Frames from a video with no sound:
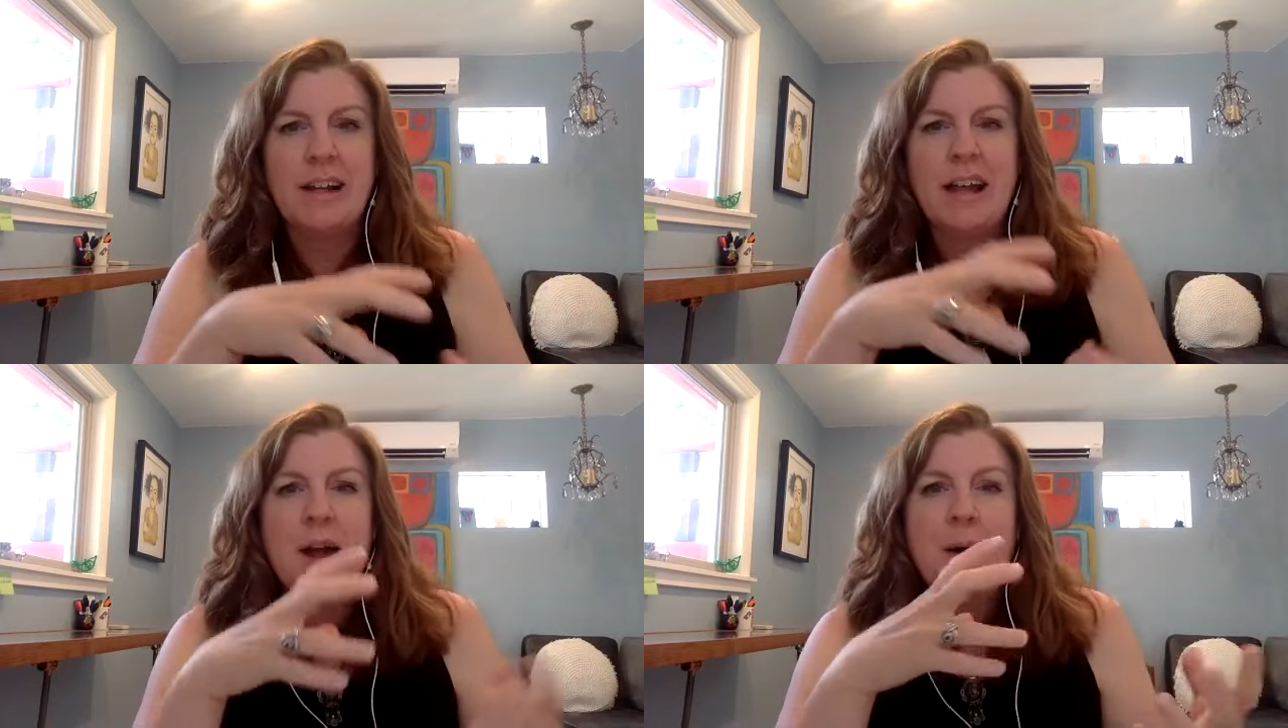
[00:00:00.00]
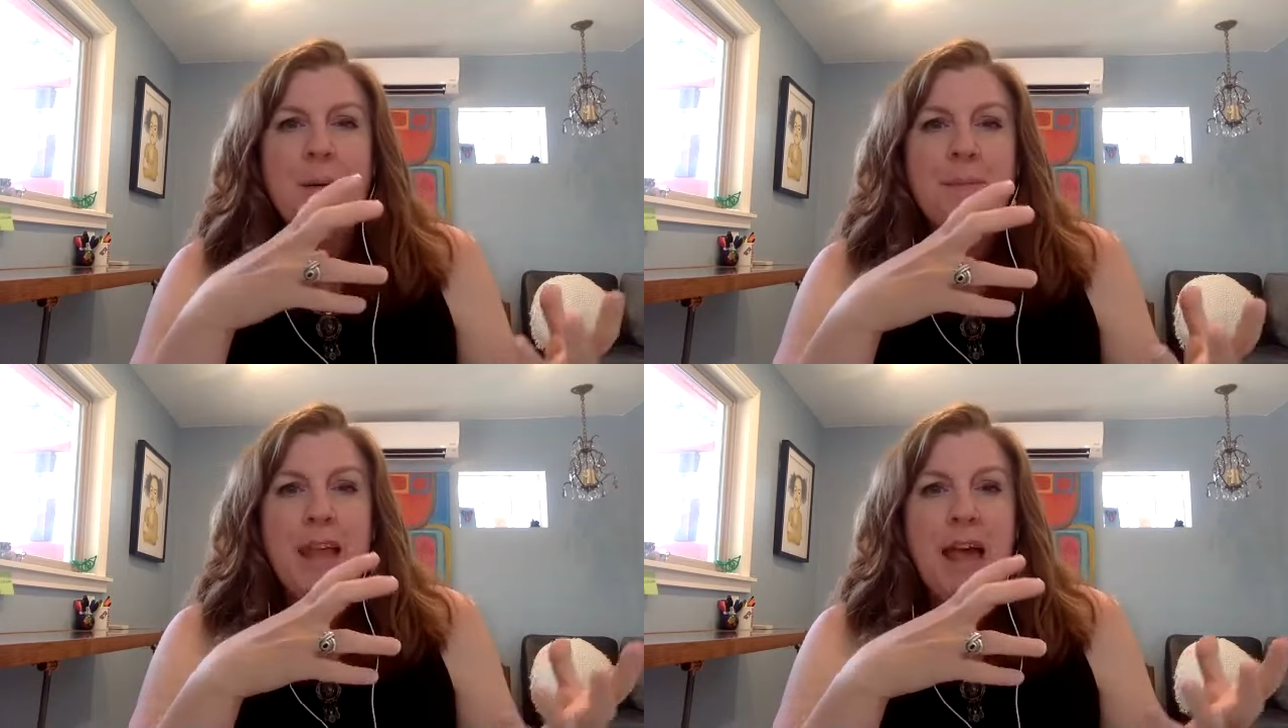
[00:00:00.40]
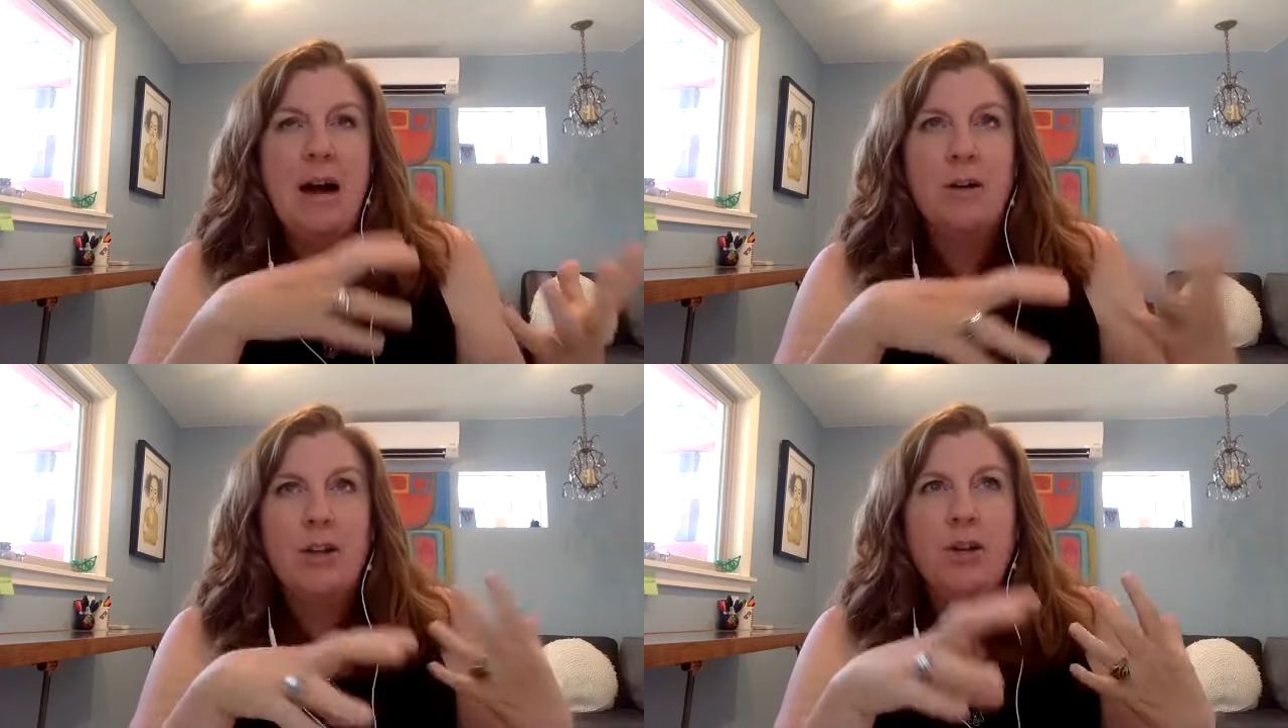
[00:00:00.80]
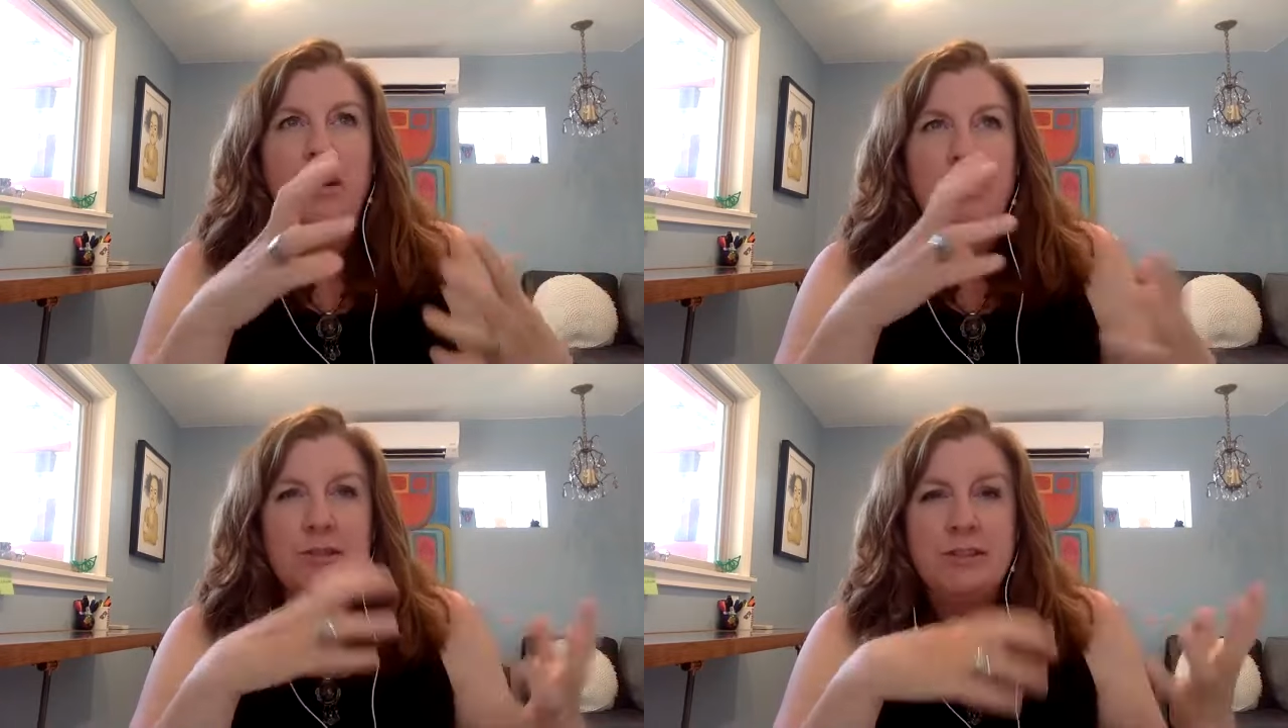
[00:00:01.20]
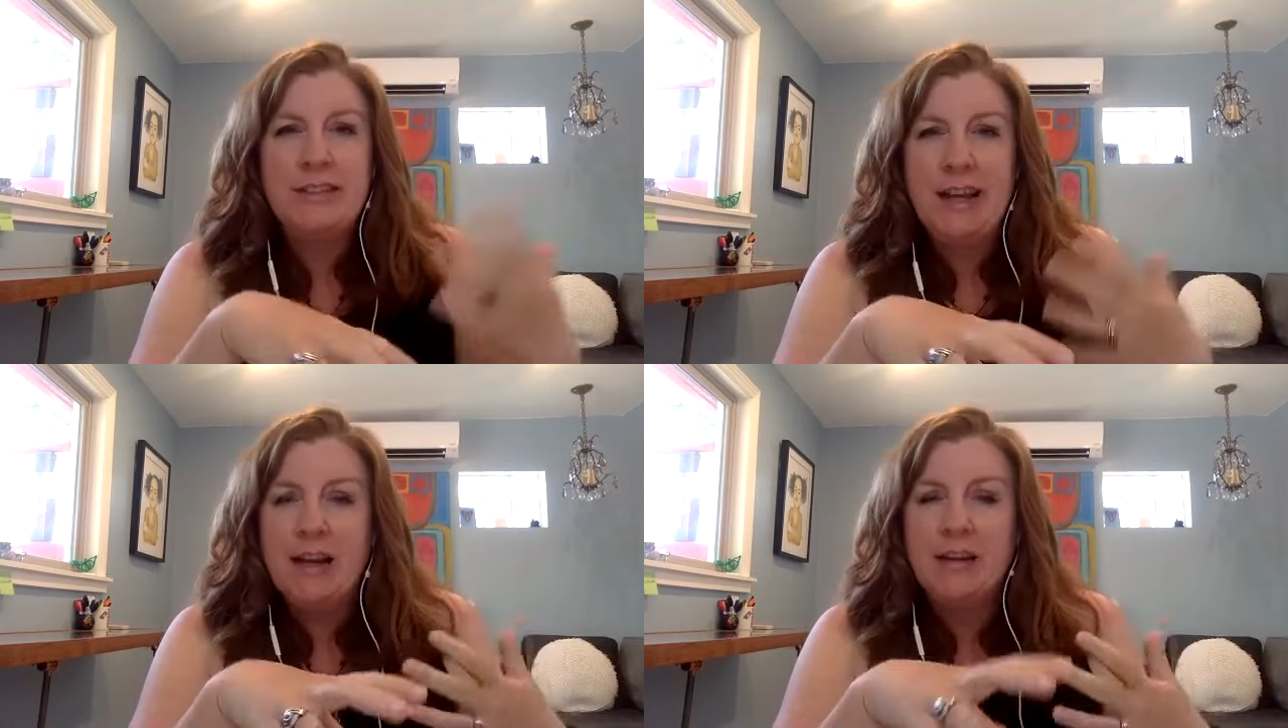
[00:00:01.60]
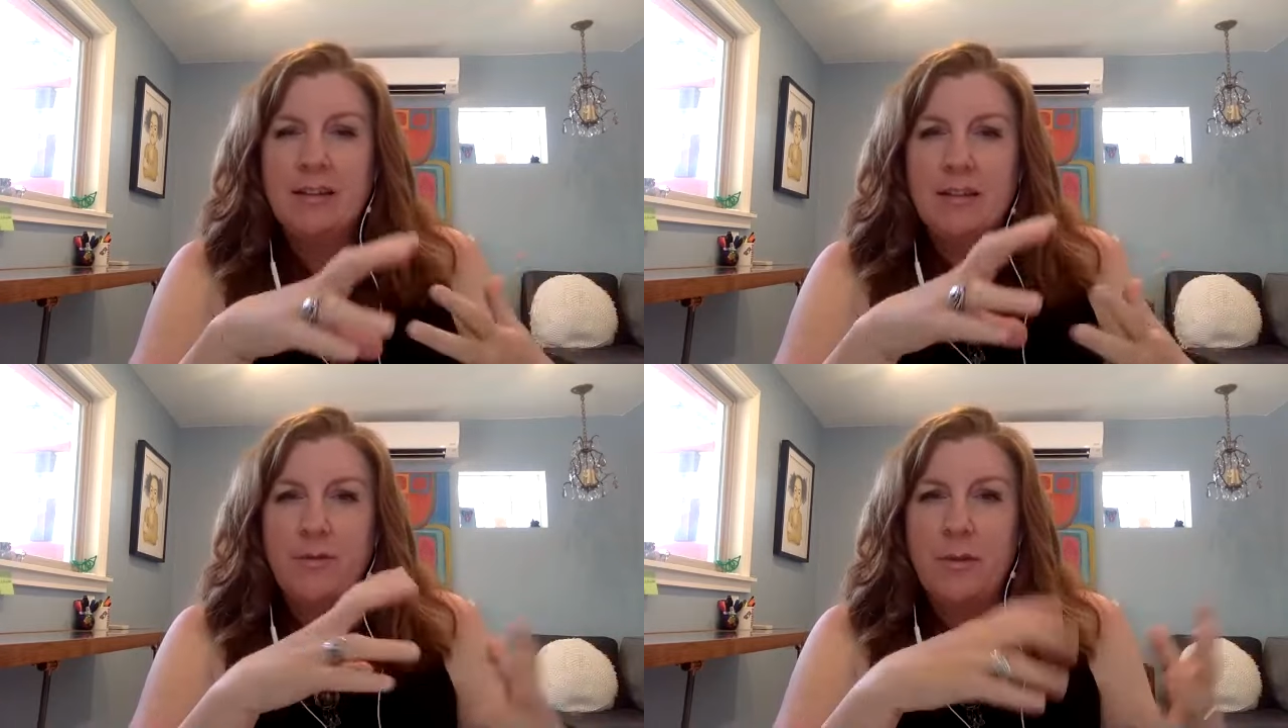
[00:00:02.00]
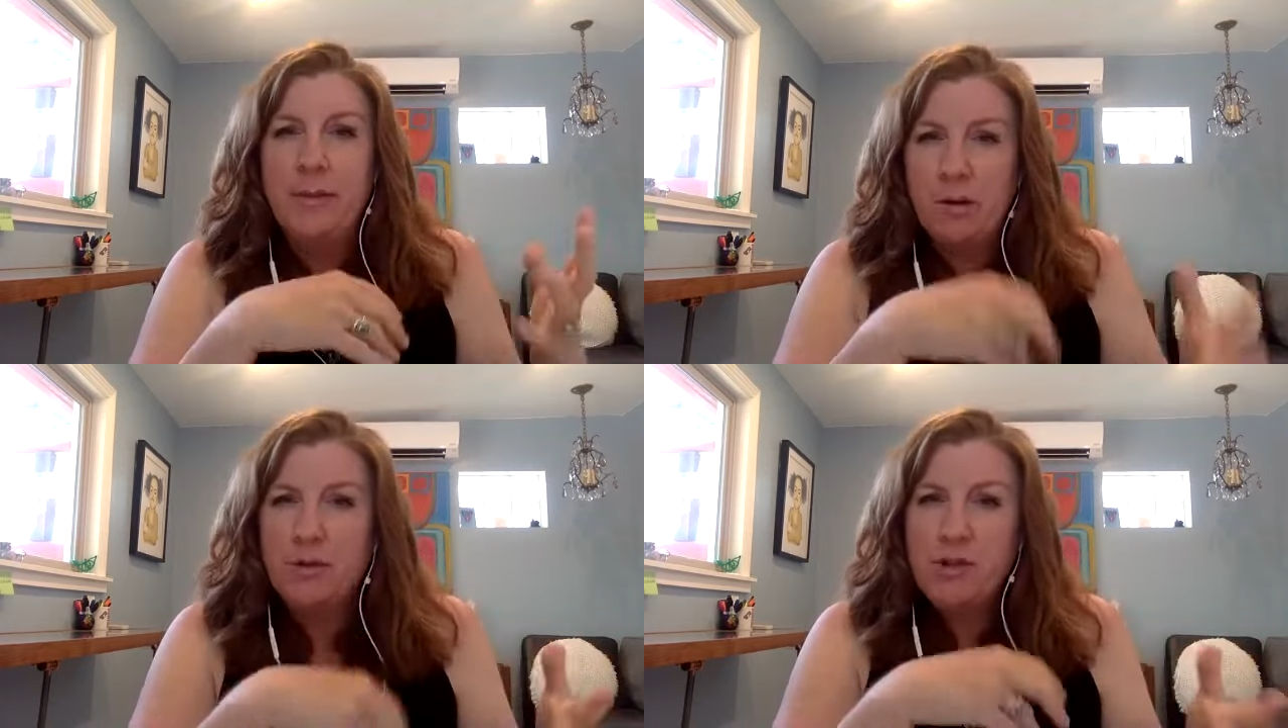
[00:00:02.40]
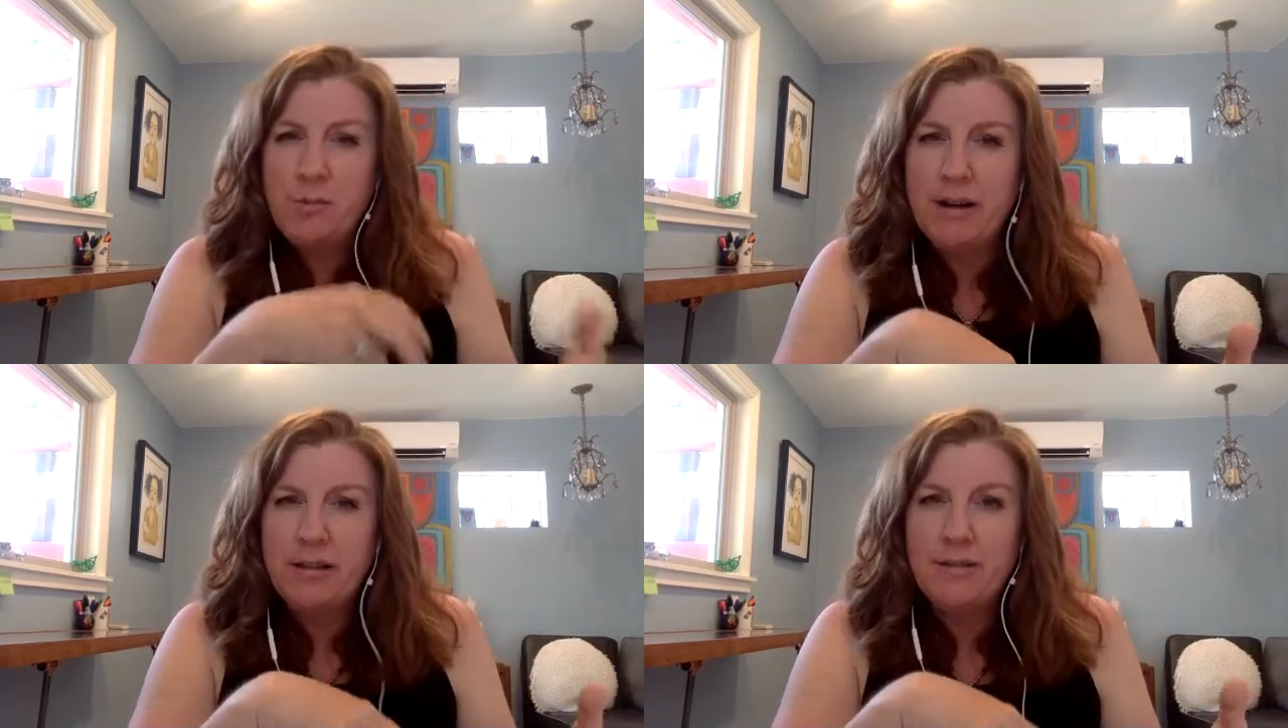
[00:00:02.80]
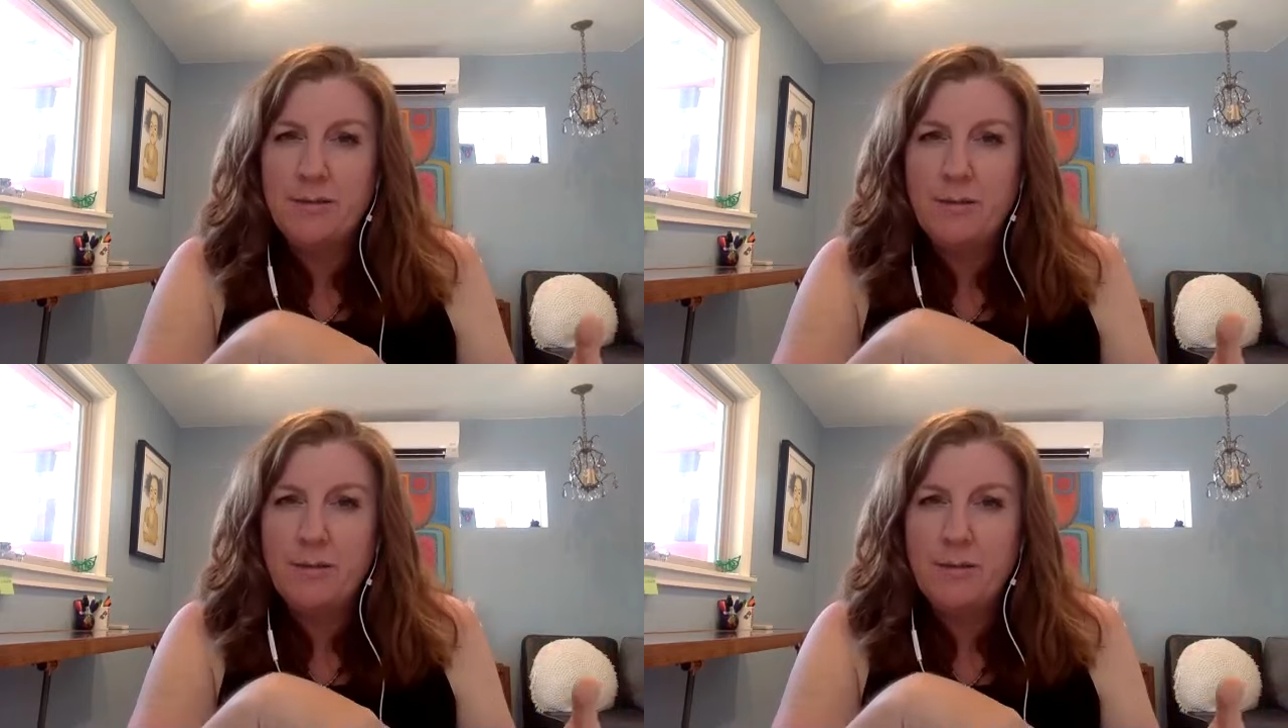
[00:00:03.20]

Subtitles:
Like, how do you understand from their perspective